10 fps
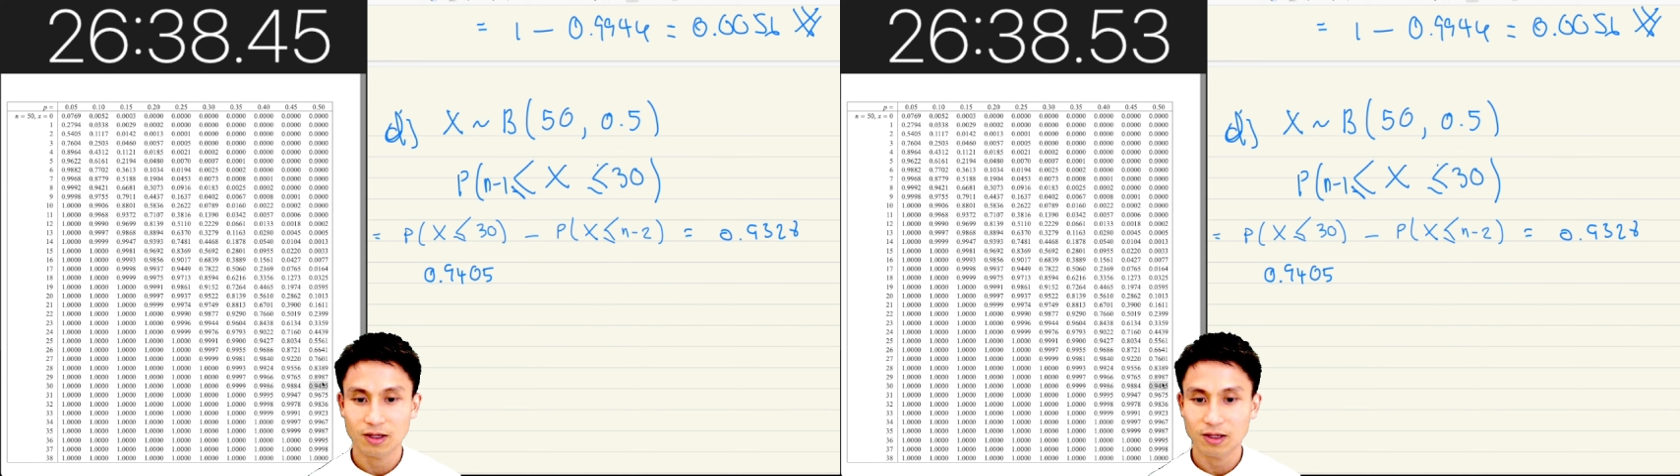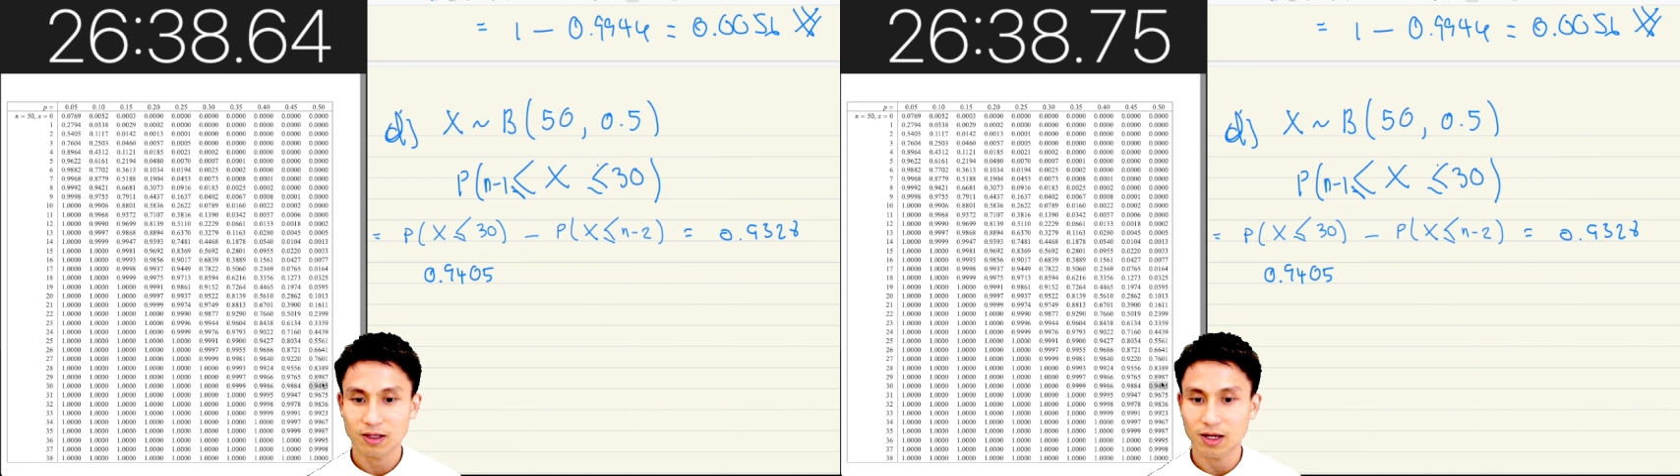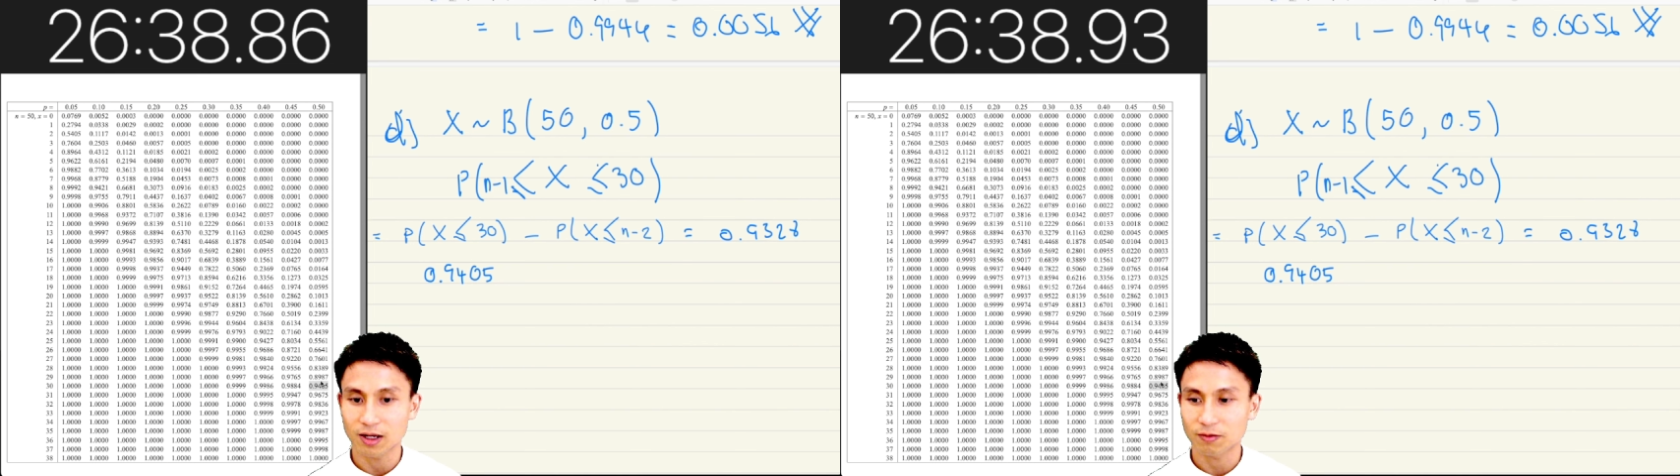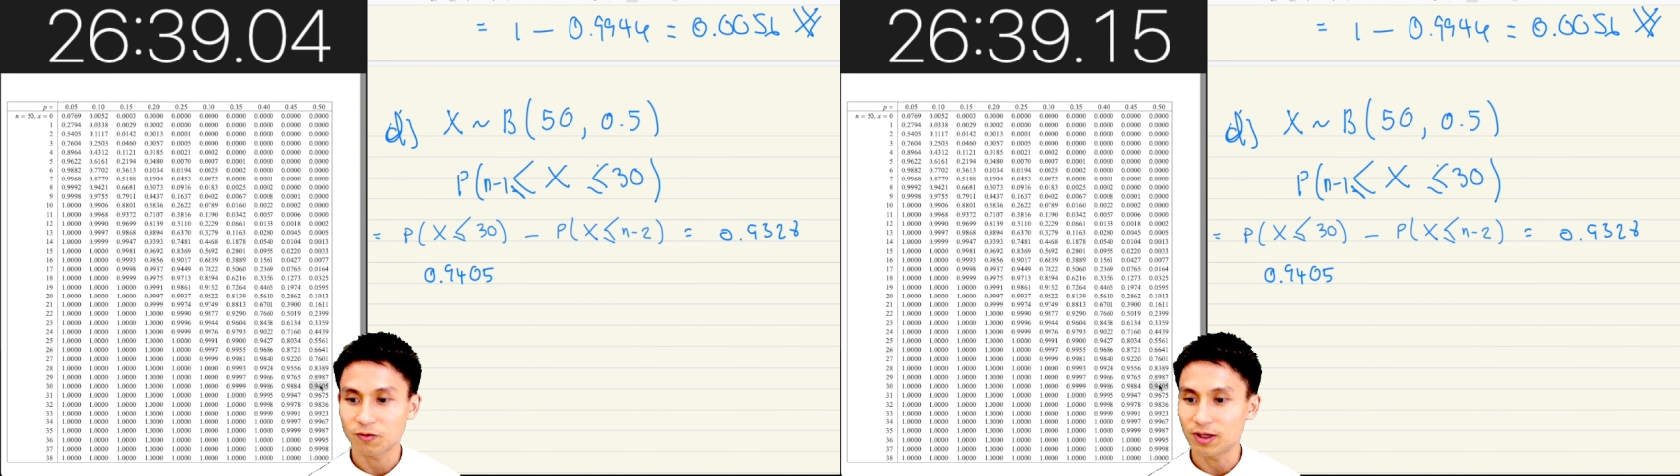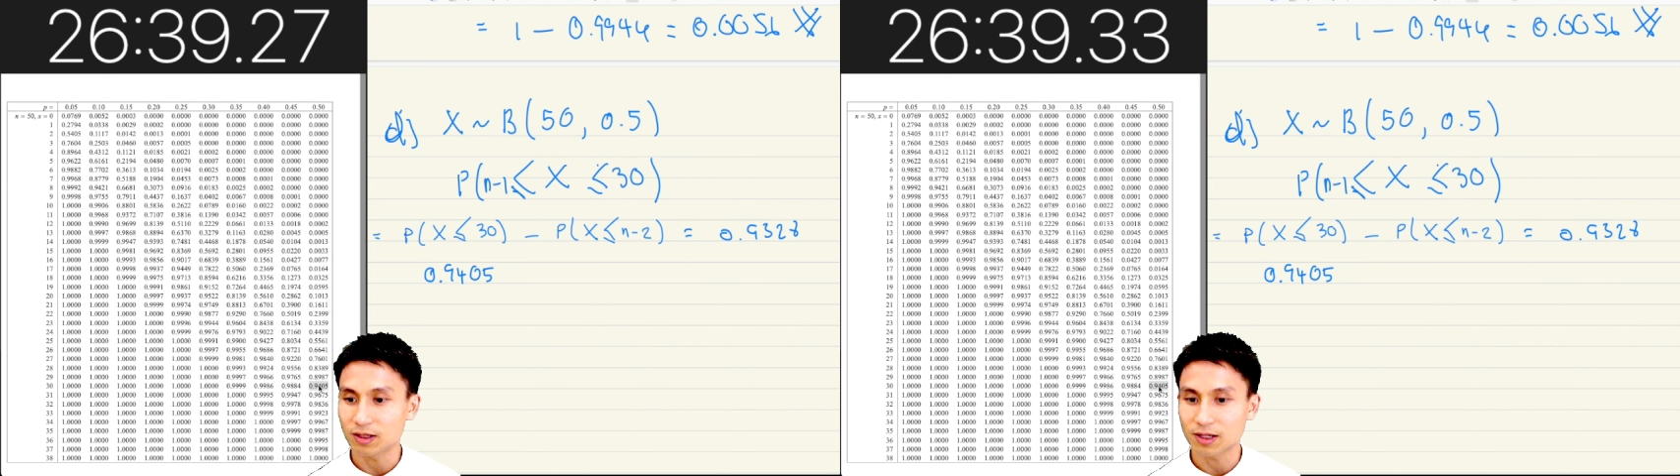yeah,
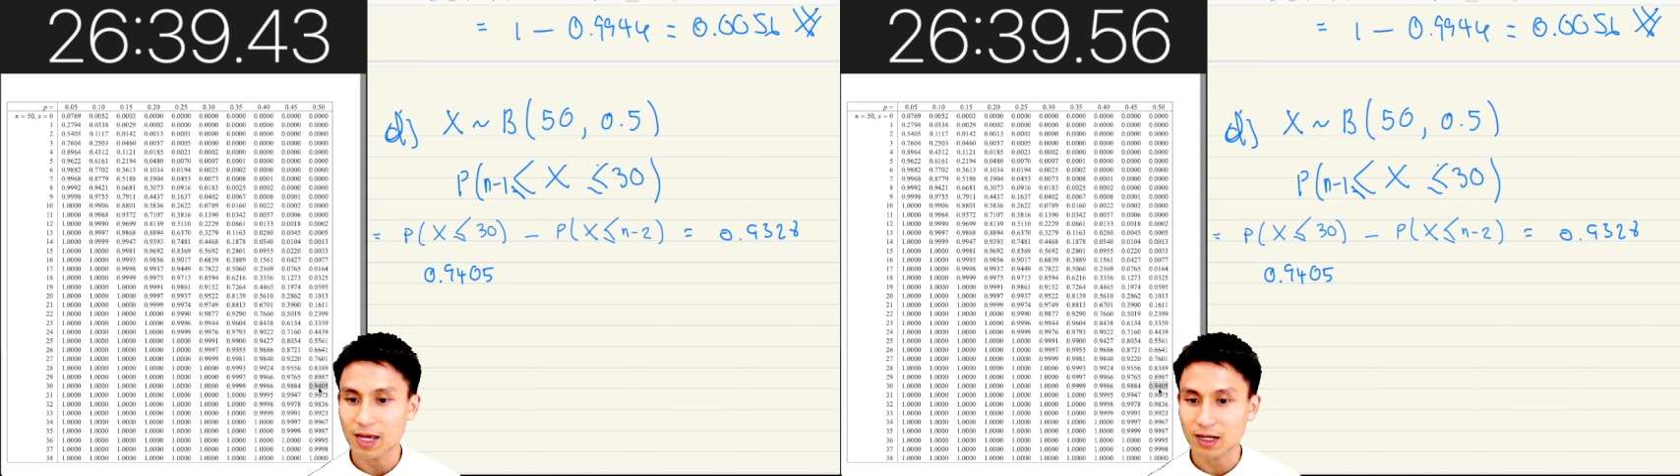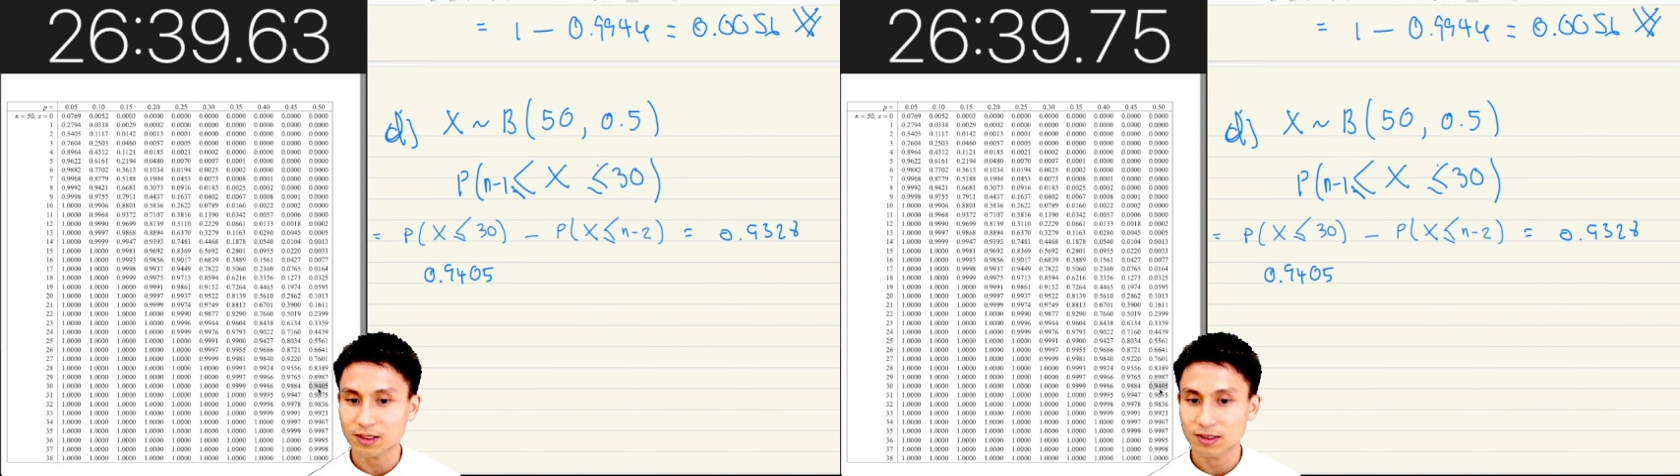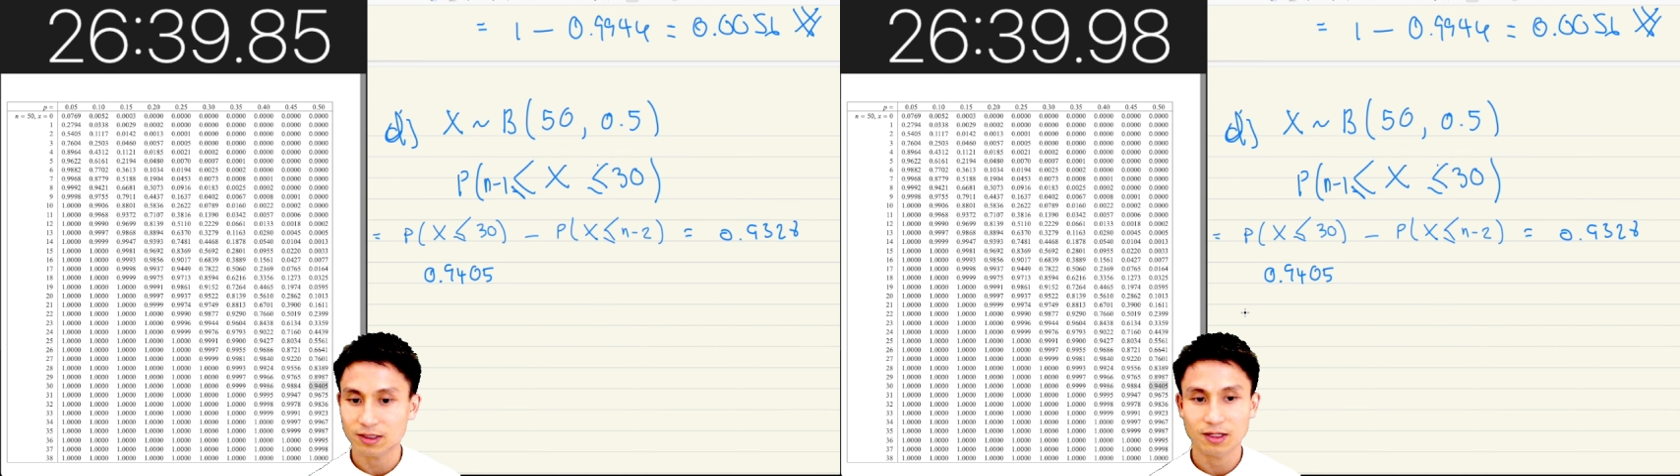being the x.